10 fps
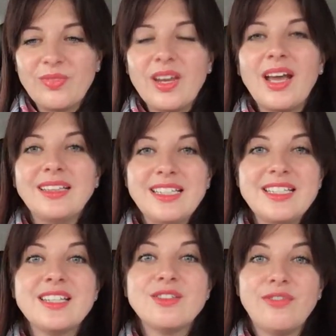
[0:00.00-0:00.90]
And this
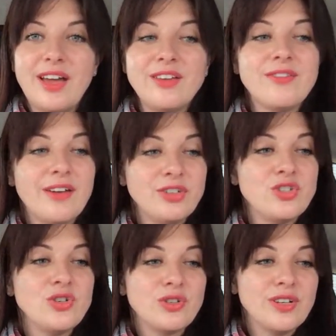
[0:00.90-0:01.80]
is very, very
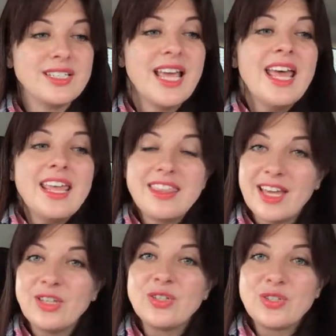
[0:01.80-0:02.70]
true, Chris.
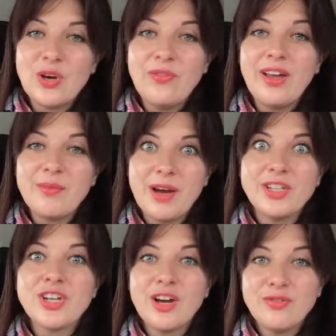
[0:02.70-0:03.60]
Thank you so very
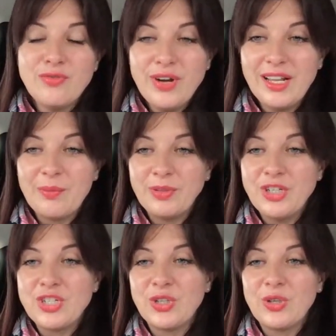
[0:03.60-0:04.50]
much. I really
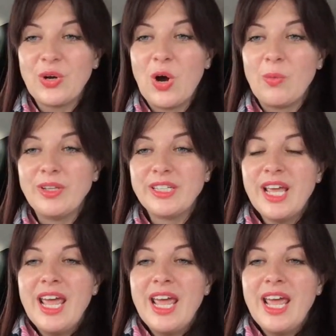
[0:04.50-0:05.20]
appreciate your comment.